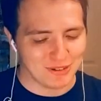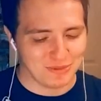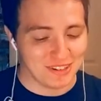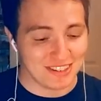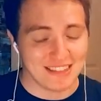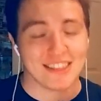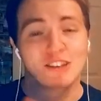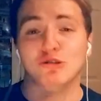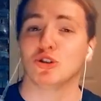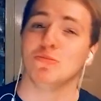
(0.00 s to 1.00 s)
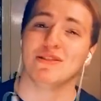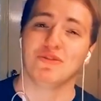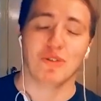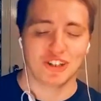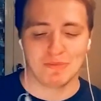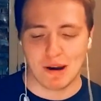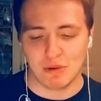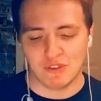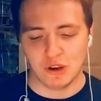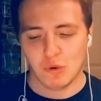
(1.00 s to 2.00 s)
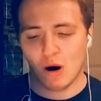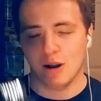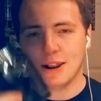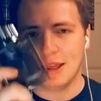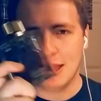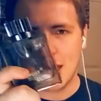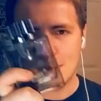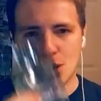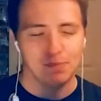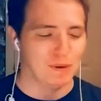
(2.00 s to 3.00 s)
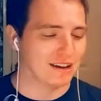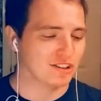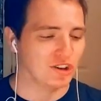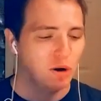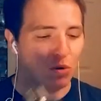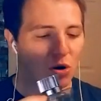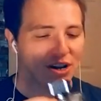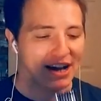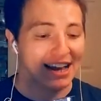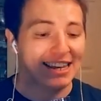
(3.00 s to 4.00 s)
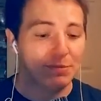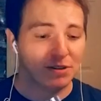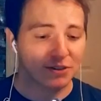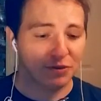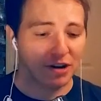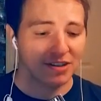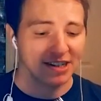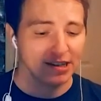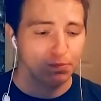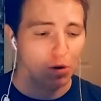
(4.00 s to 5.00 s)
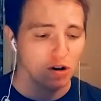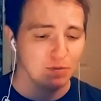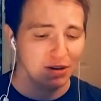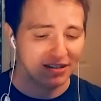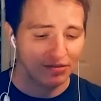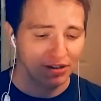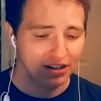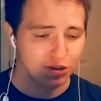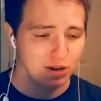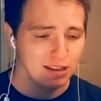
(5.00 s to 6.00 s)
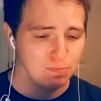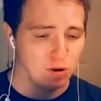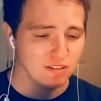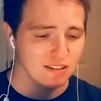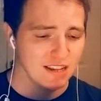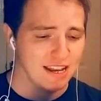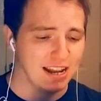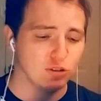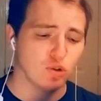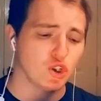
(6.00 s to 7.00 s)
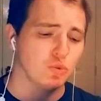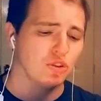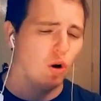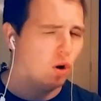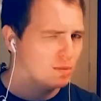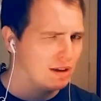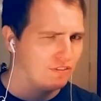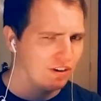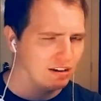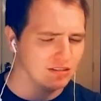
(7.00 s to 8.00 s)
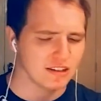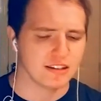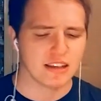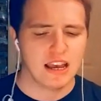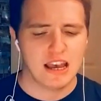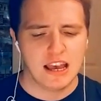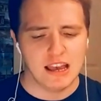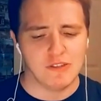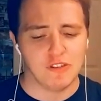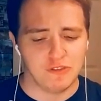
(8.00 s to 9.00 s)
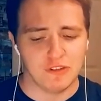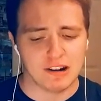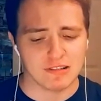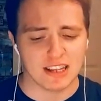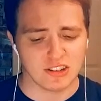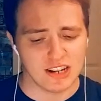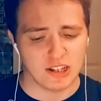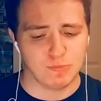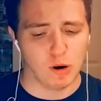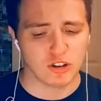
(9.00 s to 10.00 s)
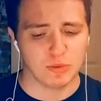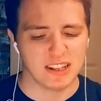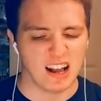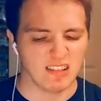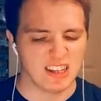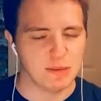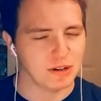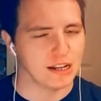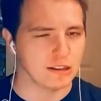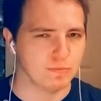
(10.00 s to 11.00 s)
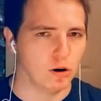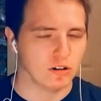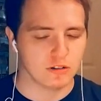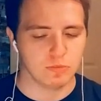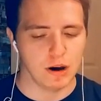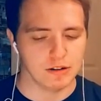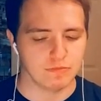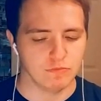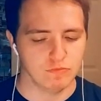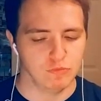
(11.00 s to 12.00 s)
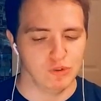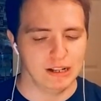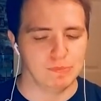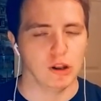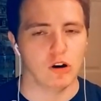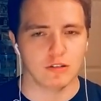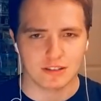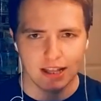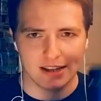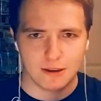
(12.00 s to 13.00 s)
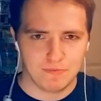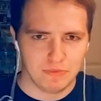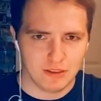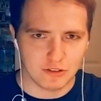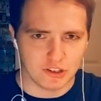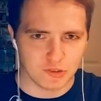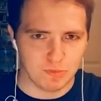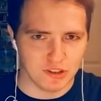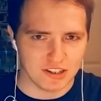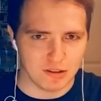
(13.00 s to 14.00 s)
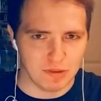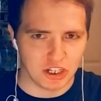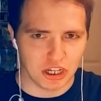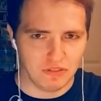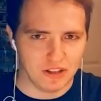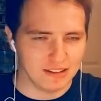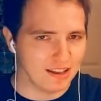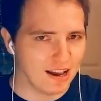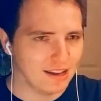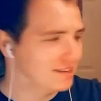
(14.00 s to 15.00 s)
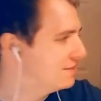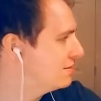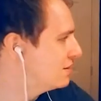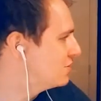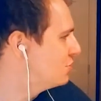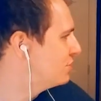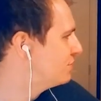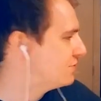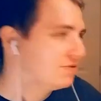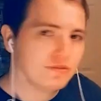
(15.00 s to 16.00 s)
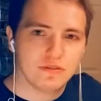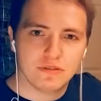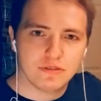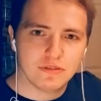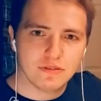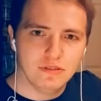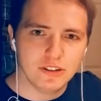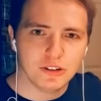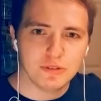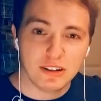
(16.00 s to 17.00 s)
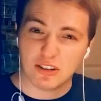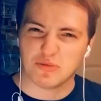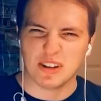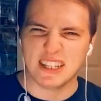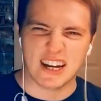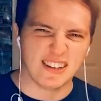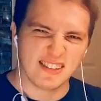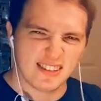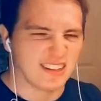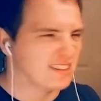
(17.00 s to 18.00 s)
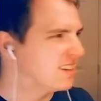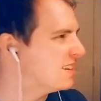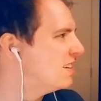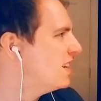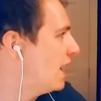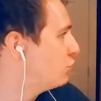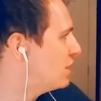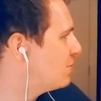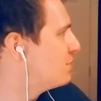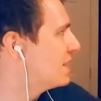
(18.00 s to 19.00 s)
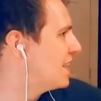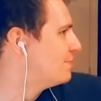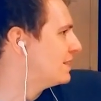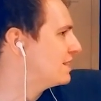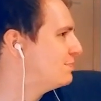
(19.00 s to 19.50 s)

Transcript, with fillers: I'm just going to say thank you so much for watching my review on Mont Blanc Starwalker. I keep this fragrance in its box because I really do like the box design. I don't do it with all of my fragrances. If a fragrance has a nice box with it, I'll keep it in its box where it really belongs. Like, so I just put this on my shelf like that and sort of, you know, it looks really nice. And uh, I don't keep it on my cabinet.